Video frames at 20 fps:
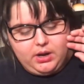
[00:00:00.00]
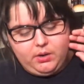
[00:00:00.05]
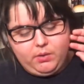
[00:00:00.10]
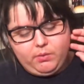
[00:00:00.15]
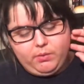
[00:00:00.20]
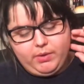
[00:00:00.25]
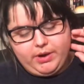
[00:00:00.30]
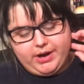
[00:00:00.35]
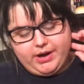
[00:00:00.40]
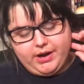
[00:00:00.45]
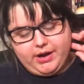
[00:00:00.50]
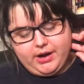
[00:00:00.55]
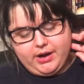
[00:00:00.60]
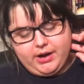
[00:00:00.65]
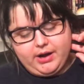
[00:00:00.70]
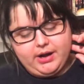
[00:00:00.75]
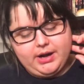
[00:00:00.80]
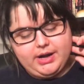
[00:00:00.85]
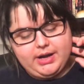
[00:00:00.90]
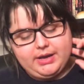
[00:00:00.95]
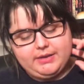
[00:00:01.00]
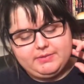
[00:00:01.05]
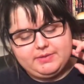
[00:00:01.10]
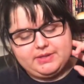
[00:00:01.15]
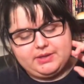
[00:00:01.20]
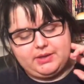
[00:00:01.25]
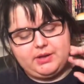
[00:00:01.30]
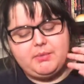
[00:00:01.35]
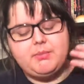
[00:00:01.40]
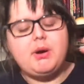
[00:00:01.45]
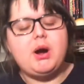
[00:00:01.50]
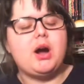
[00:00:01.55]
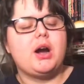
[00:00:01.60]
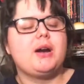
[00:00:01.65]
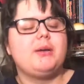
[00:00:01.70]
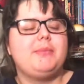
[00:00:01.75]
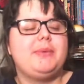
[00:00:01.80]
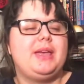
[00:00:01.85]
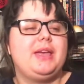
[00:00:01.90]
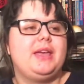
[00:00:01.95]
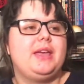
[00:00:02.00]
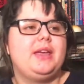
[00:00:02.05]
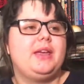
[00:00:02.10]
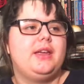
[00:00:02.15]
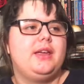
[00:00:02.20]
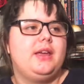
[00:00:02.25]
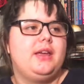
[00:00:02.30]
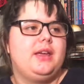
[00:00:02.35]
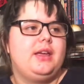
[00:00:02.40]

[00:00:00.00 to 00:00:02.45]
where it was a compartment